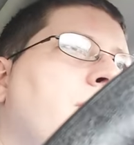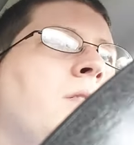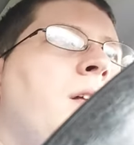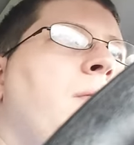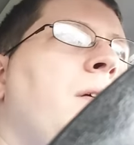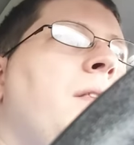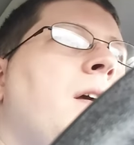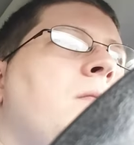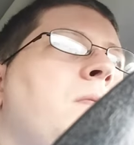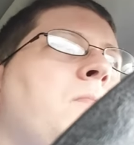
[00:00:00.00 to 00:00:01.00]
So that way
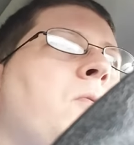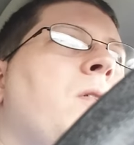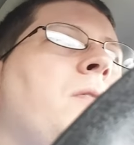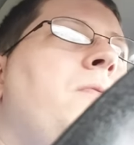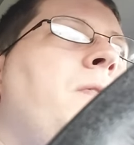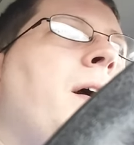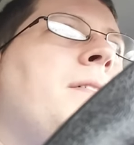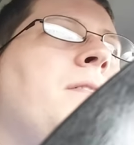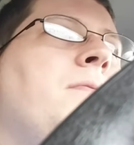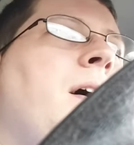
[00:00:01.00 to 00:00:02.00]
they can be more
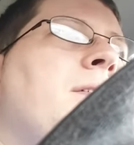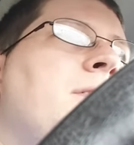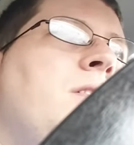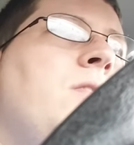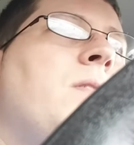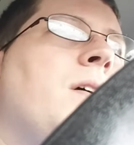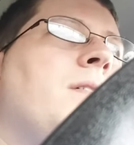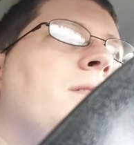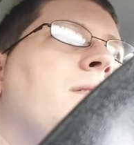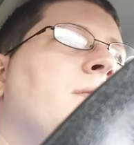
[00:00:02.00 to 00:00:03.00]
effective as a
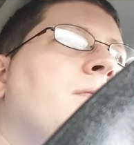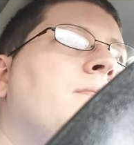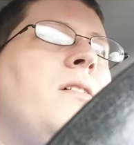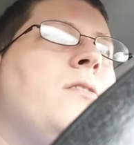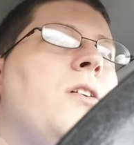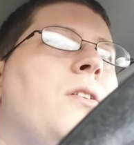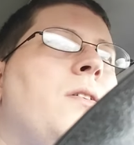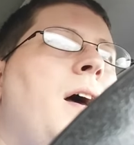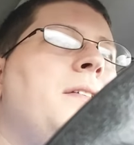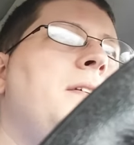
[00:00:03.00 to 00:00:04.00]
unit. So
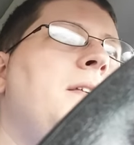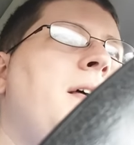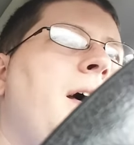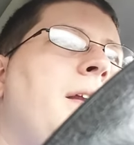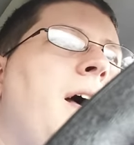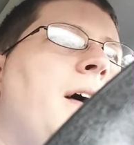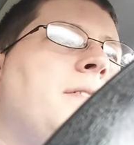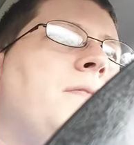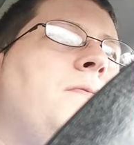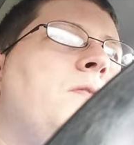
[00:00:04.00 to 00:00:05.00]
I see that
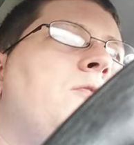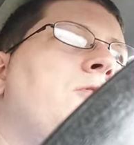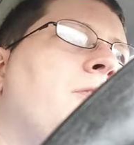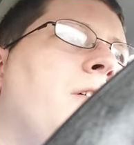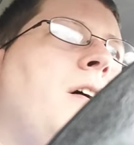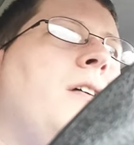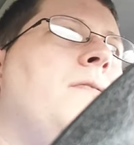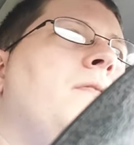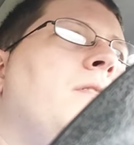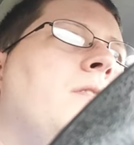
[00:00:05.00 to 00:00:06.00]
as the future
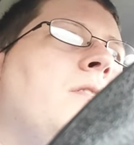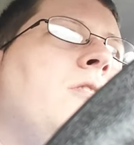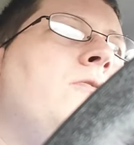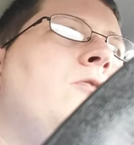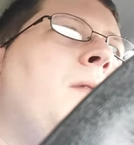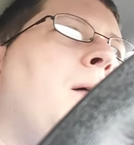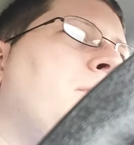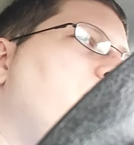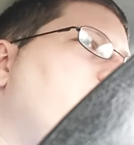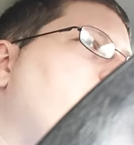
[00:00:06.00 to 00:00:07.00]
of YouTube
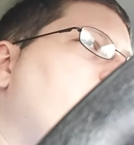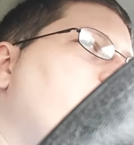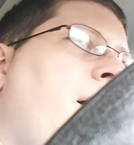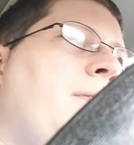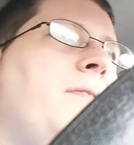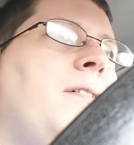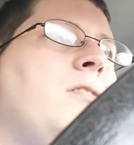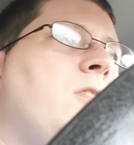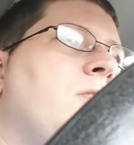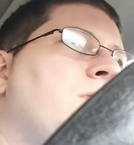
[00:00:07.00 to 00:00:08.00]
opportunities, rather
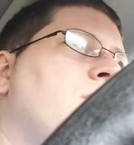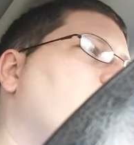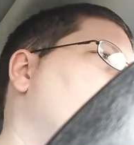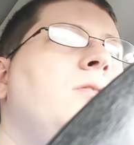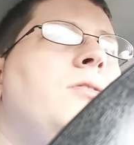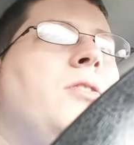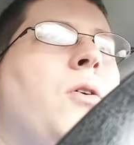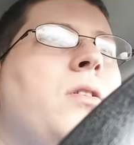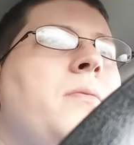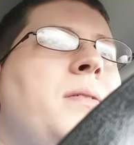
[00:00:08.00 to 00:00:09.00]
than just, you can
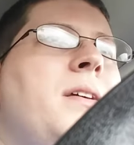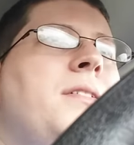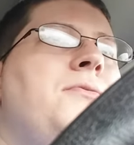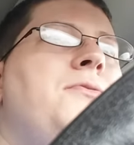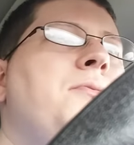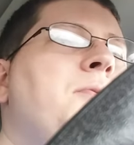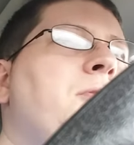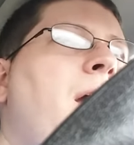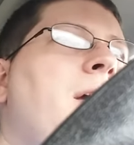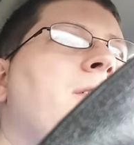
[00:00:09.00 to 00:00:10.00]
only be a YouTube
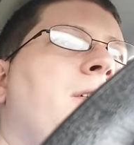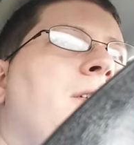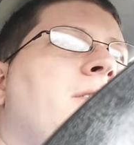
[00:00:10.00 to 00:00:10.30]
creator